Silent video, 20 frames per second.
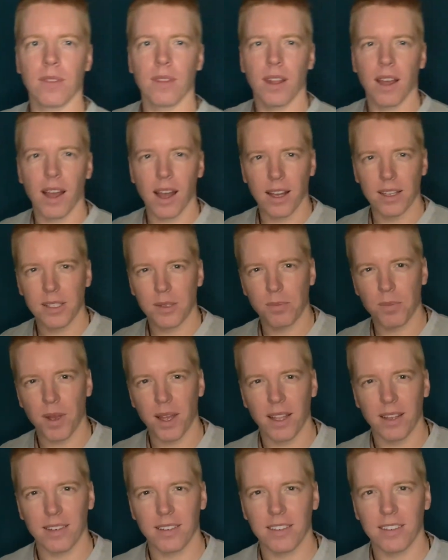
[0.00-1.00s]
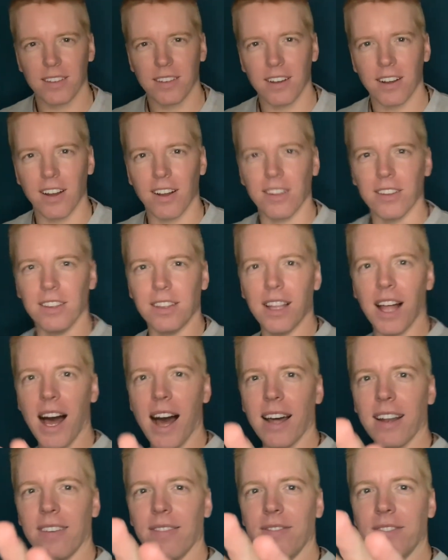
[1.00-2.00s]
I spent a lot
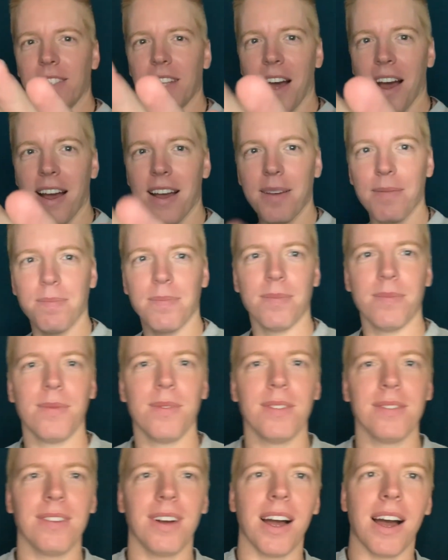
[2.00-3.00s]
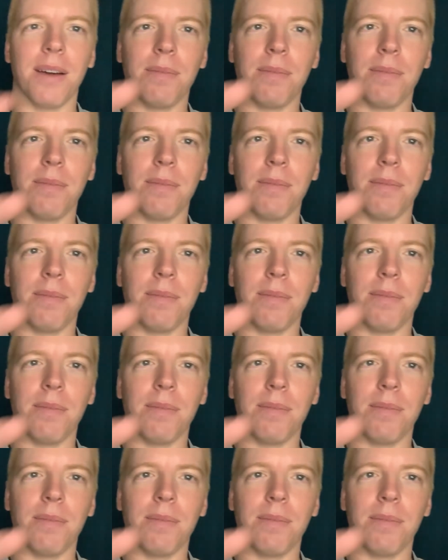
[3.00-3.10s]
of time on